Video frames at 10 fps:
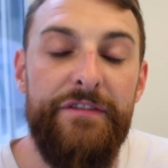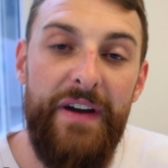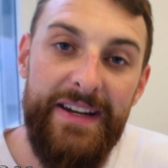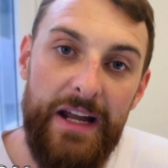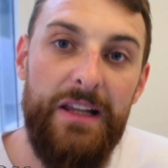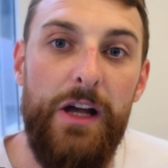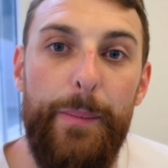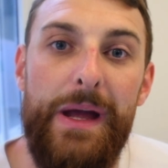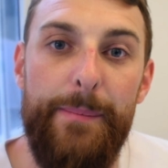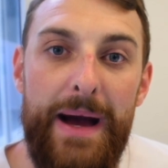Find out a
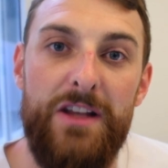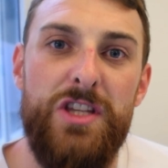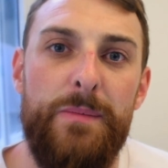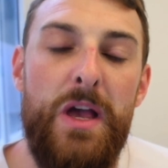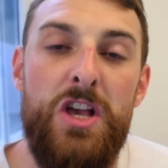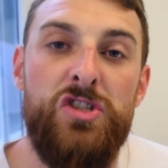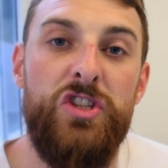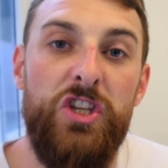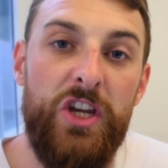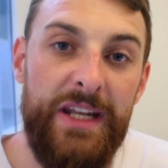little bit about them
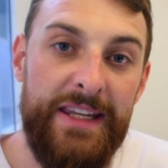so that you can